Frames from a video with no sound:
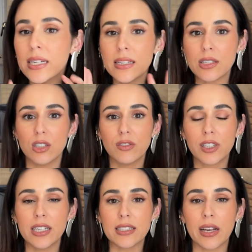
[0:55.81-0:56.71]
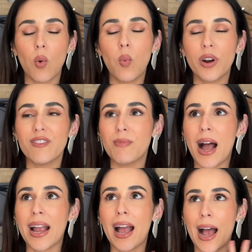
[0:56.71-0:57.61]
Silver is like one of
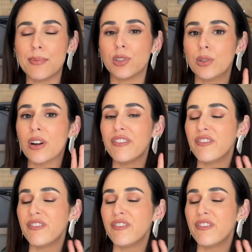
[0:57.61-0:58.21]
my absolute